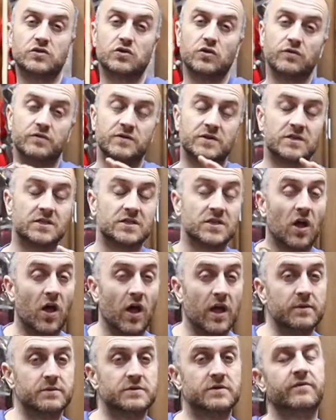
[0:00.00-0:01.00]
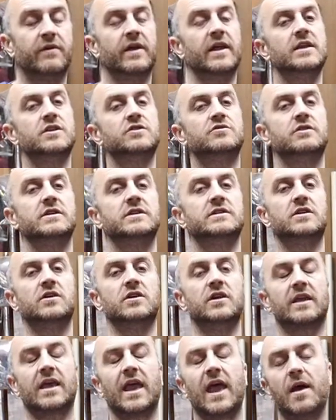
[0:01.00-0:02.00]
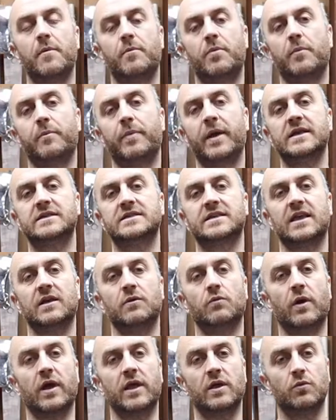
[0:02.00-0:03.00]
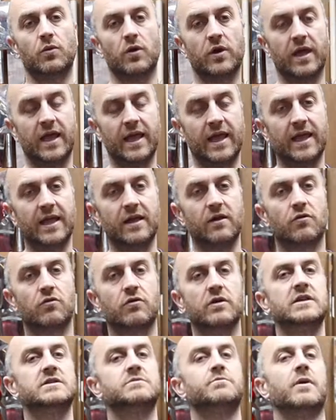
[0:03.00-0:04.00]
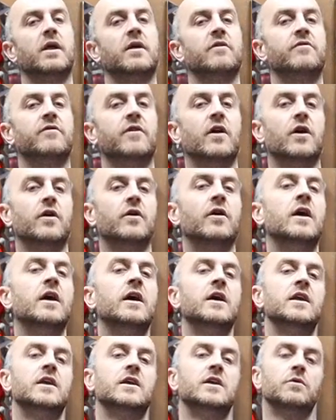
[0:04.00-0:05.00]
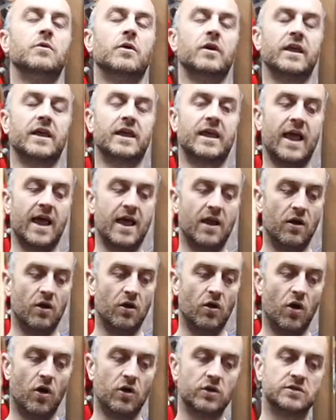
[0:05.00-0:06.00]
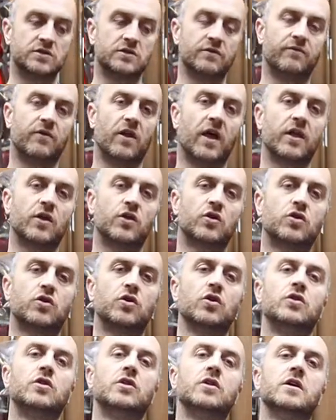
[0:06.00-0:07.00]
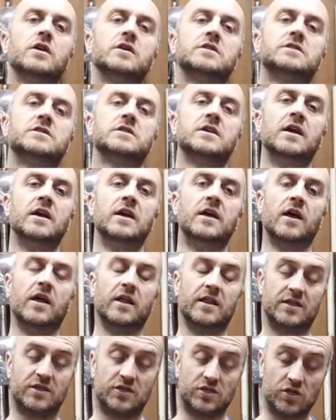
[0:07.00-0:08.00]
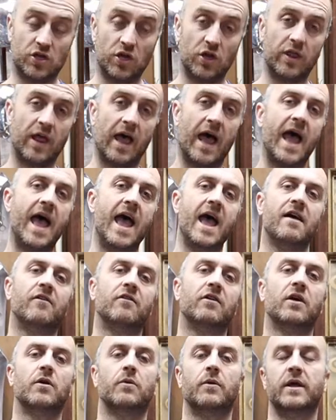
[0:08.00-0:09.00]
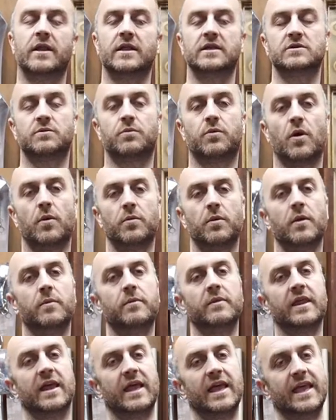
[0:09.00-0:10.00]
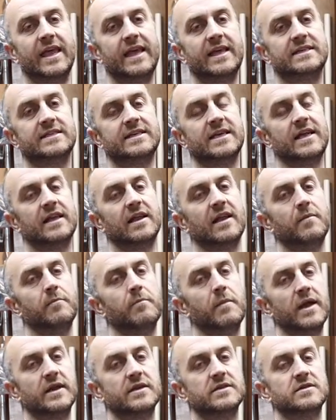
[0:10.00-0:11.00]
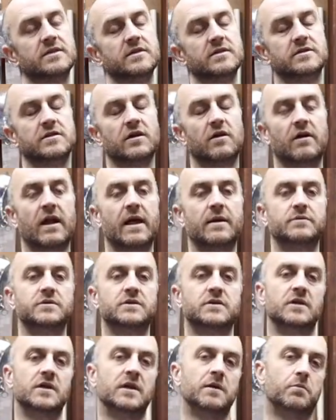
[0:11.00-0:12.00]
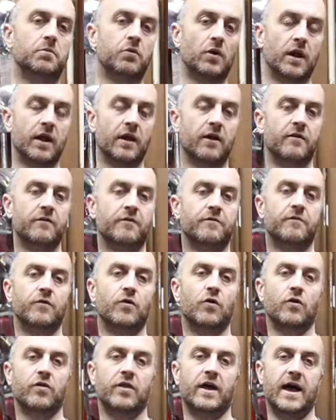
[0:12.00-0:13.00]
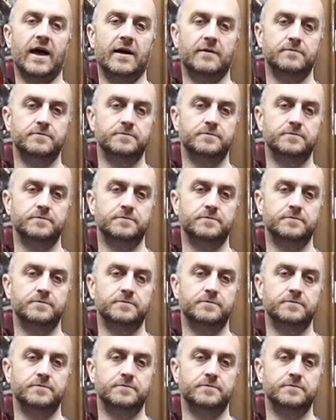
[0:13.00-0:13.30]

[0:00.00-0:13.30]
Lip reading: sort of types of injuries that you get, but basically where you want to increase blood flow, you want to get lots of like goodness to that area where there's a problem, the heating medicines are absolutely brilliant for that.